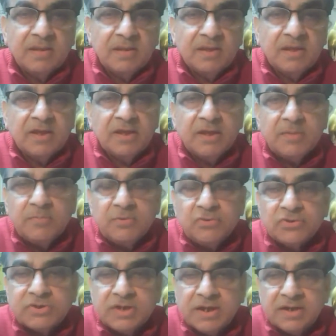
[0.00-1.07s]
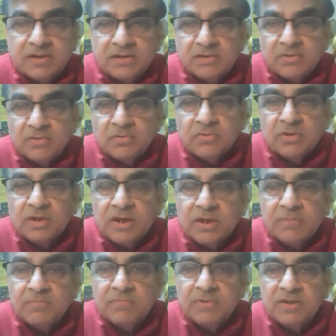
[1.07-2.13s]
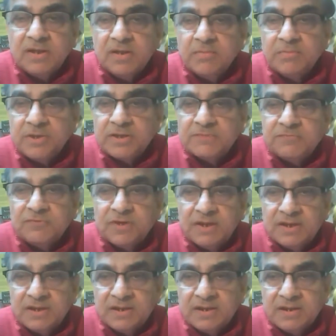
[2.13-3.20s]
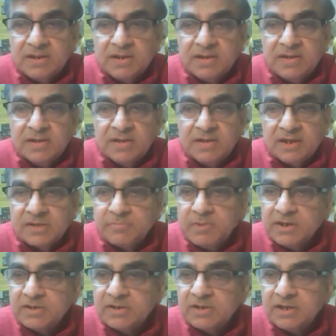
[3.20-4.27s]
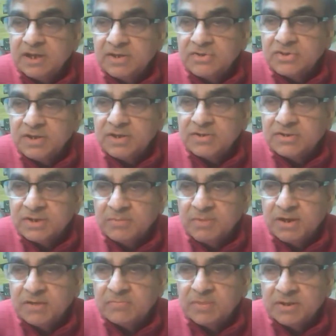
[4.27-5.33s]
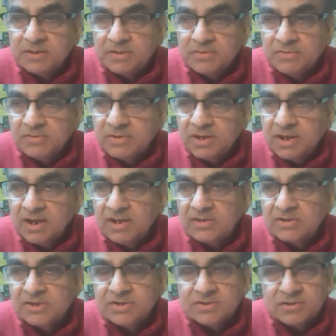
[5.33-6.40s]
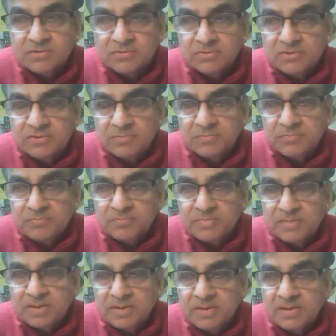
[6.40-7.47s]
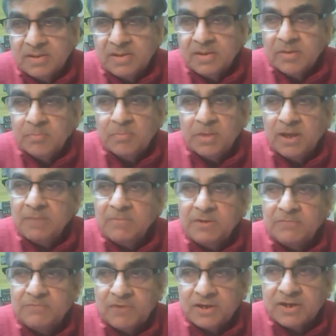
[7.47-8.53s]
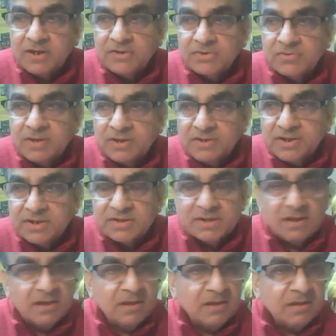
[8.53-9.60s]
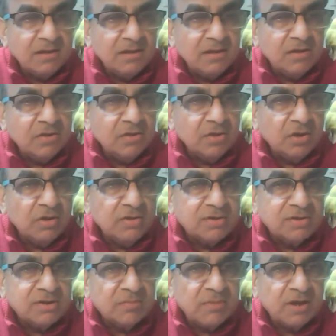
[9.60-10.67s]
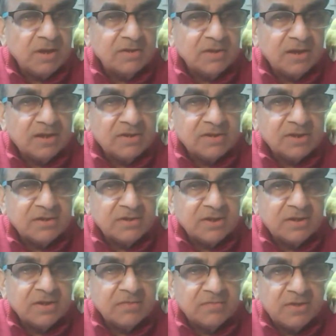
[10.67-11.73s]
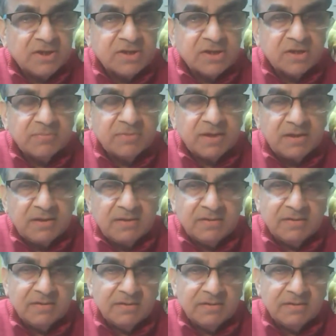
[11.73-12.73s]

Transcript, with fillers: A Hebrew state would live peacefully respecting ancient Semite brotherhood and sisterhood. Bible forgets to address the non-Semite Alexandrian invasion of Canaan,